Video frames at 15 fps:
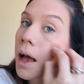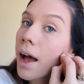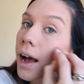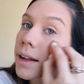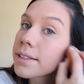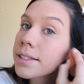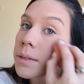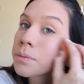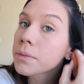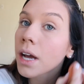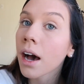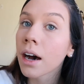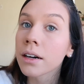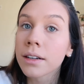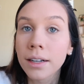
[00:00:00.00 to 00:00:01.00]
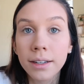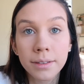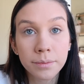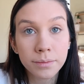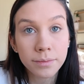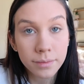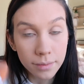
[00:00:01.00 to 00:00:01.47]
add some
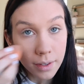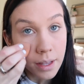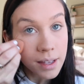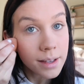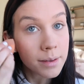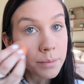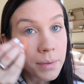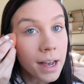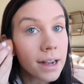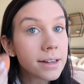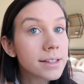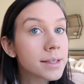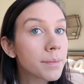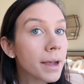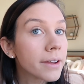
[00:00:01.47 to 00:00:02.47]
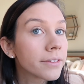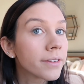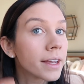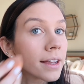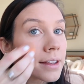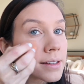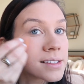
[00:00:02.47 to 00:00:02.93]
color back to my
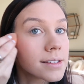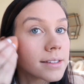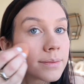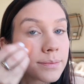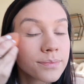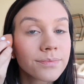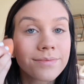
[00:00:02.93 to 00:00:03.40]
face.